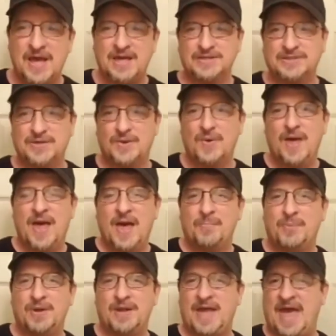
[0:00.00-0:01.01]
So,
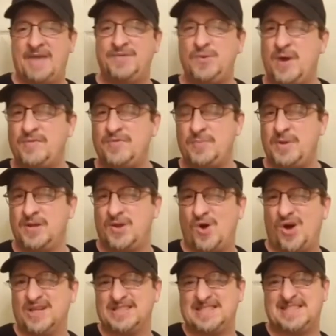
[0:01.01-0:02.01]
but have you ever been
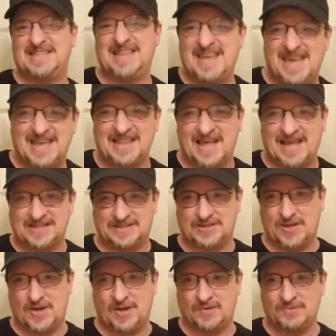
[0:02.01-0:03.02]
caught singing that
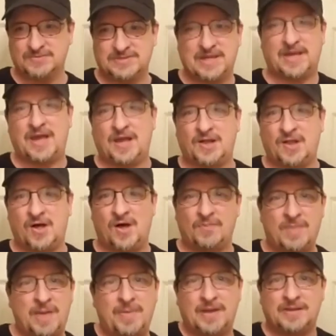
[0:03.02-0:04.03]
song, singing along,
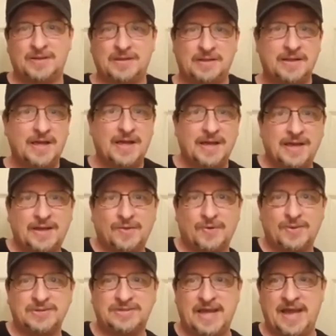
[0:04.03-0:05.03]
maybe a little, you know,
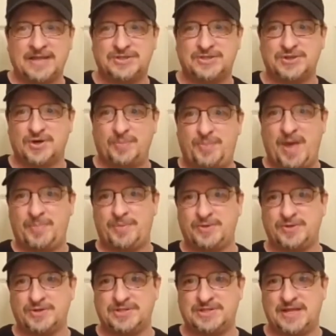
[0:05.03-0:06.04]
a dance or a pep in
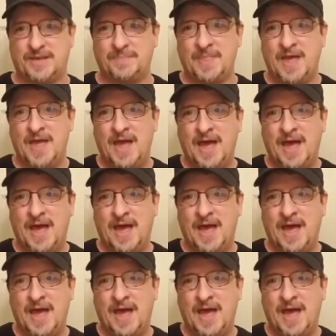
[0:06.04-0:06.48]
your step?